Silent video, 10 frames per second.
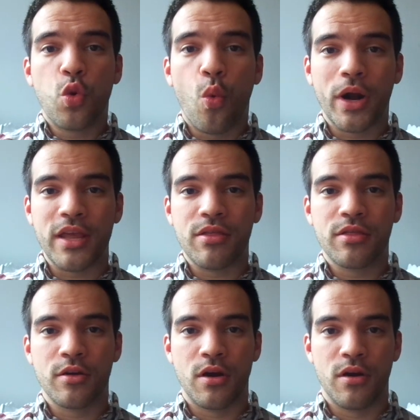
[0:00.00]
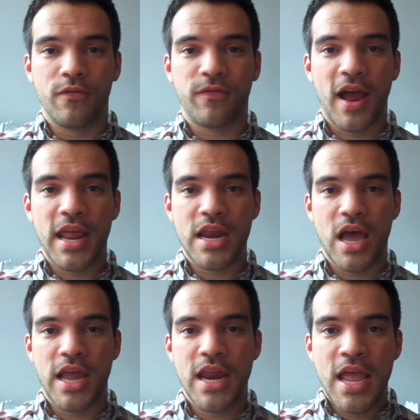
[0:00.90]
23rd, Friday
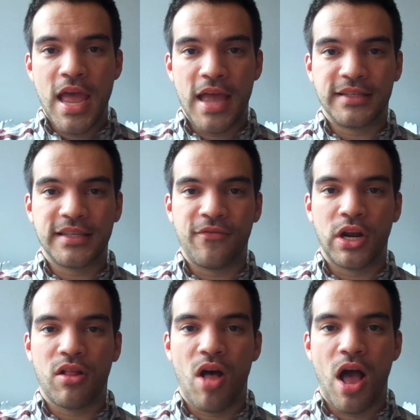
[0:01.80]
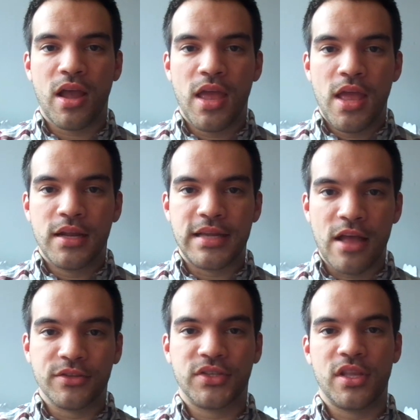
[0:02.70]
night at 7 o'clock
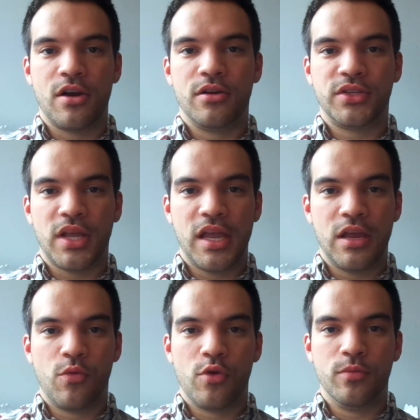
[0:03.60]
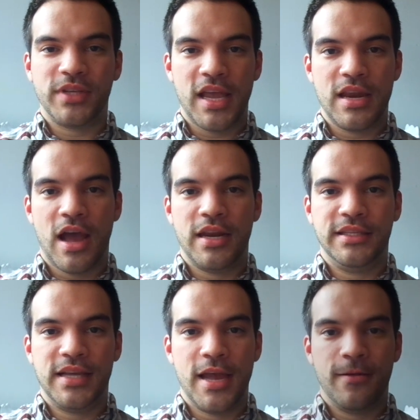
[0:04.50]
downstairs in rooms 8, 9,
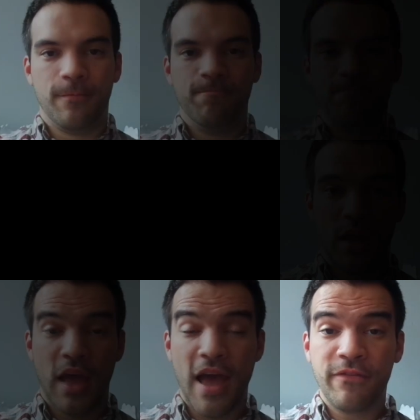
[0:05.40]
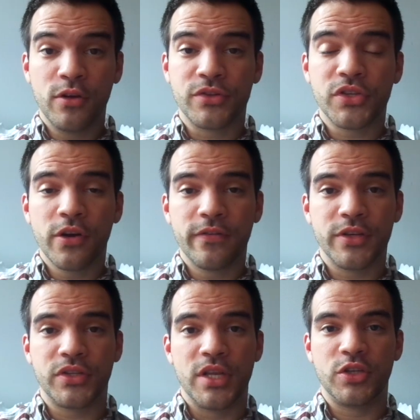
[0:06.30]
and 10. After
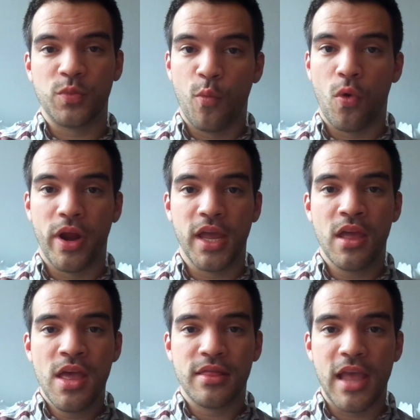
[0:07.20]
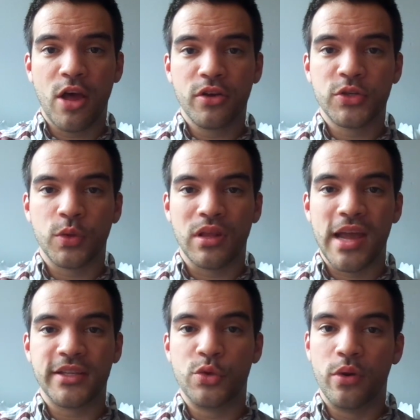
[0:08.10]
service this morning, the elders would
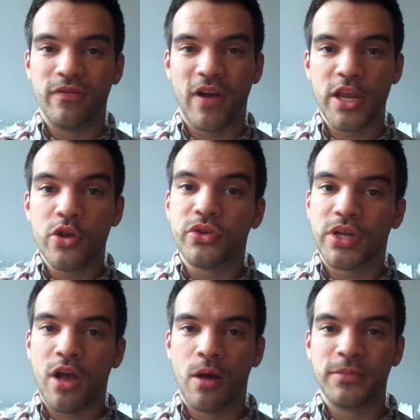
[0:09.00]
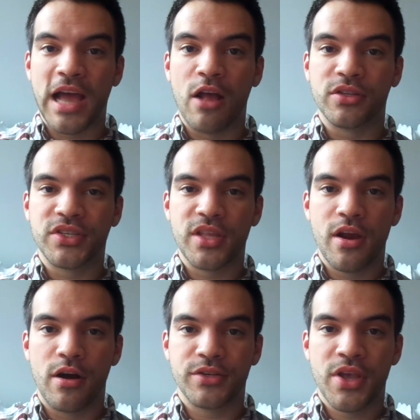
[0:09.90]
like to invite you to come
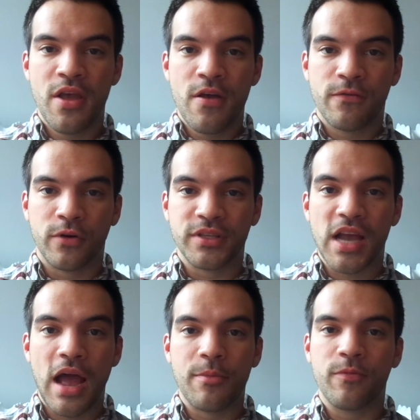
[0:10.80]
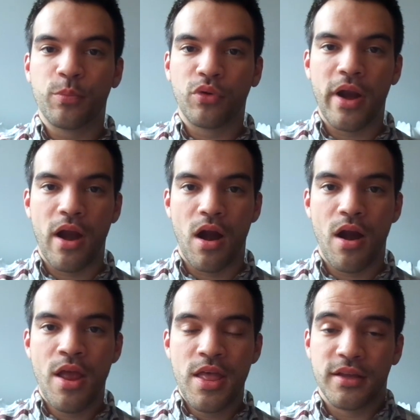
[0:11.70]
downstairs for a time of prayer.
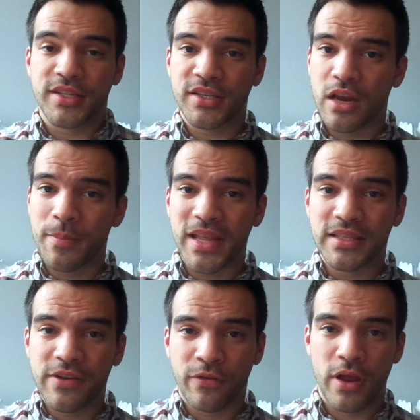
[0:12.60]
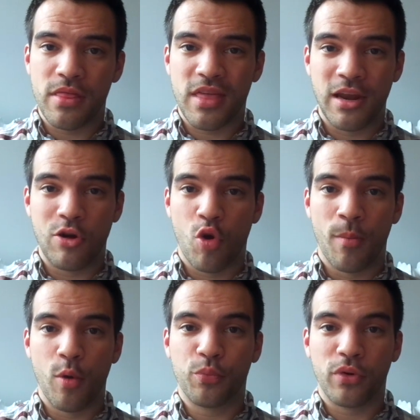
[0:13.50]
This is going to be different than a
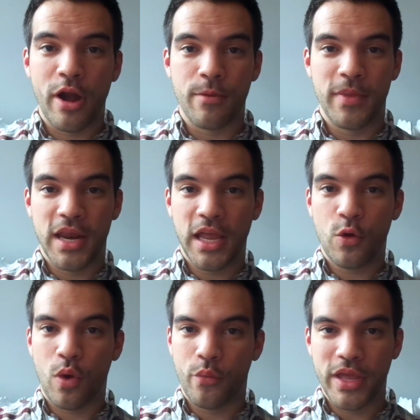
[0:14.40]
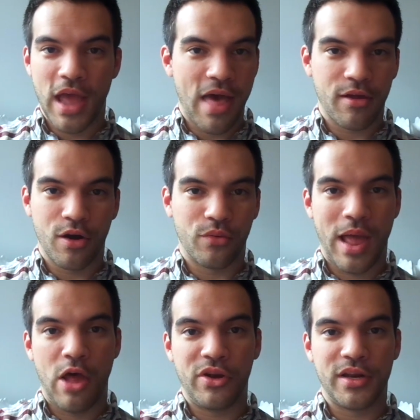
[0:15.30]
normal prayer meeting where we gather
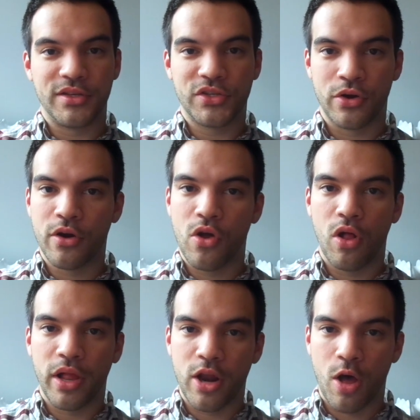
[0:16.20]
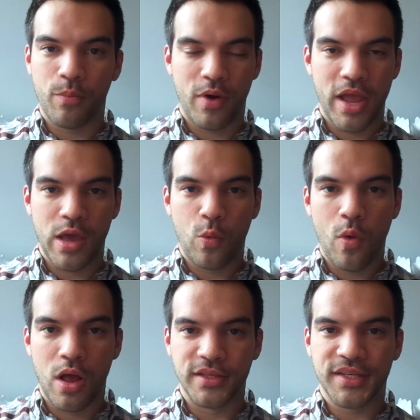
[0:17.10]
around in a circle and all pray at
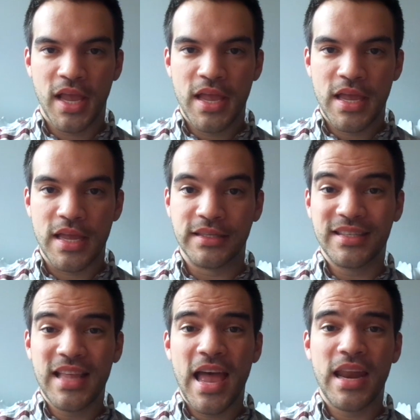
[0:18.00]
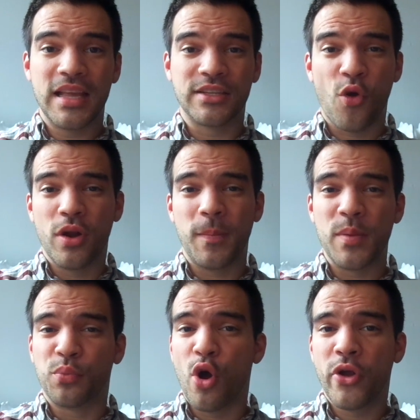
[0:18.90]
once. Instead, it's going to
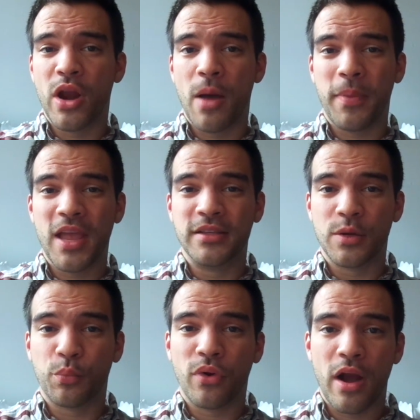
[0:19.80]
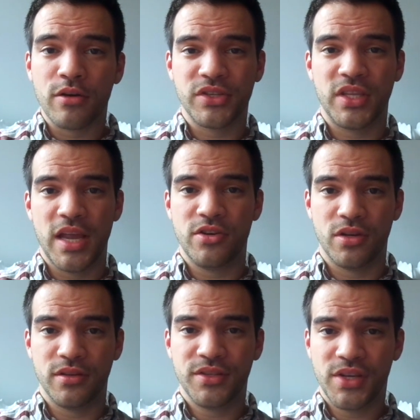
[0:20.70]
be broken up into prayer
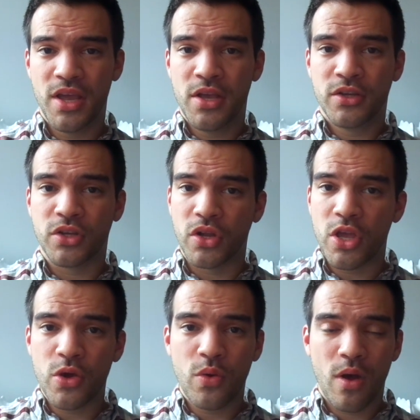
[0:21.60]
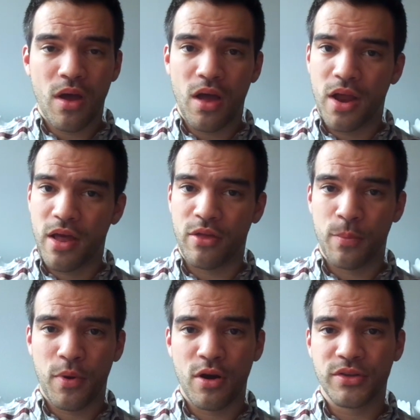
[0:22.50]
stations. So you, another
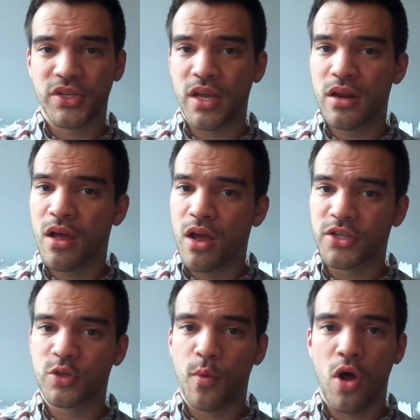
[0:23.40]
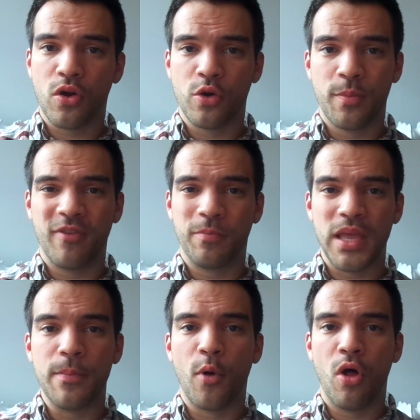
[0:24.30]
person, a small group of
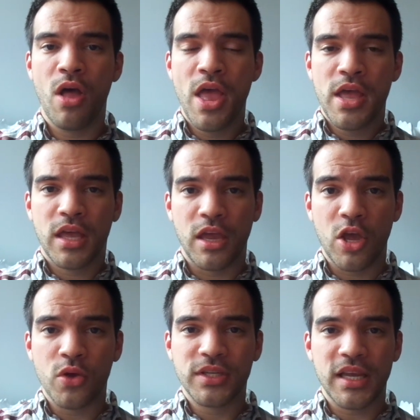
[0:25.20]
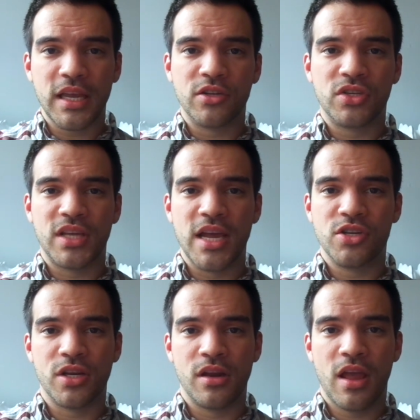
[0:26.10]
people can go to each
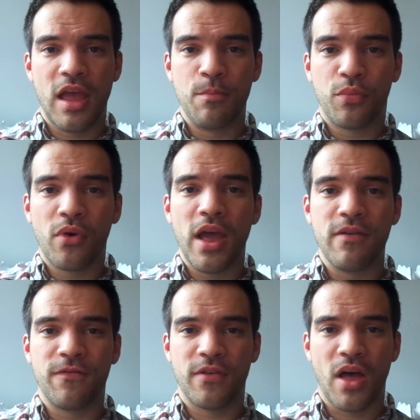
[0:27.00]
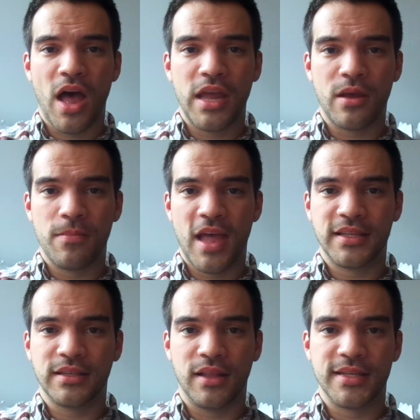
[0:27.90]
station and pray for the item
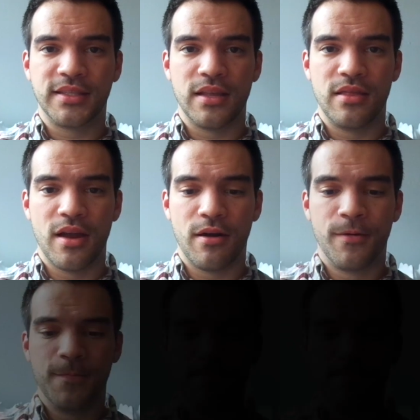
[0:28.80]
that's listed there.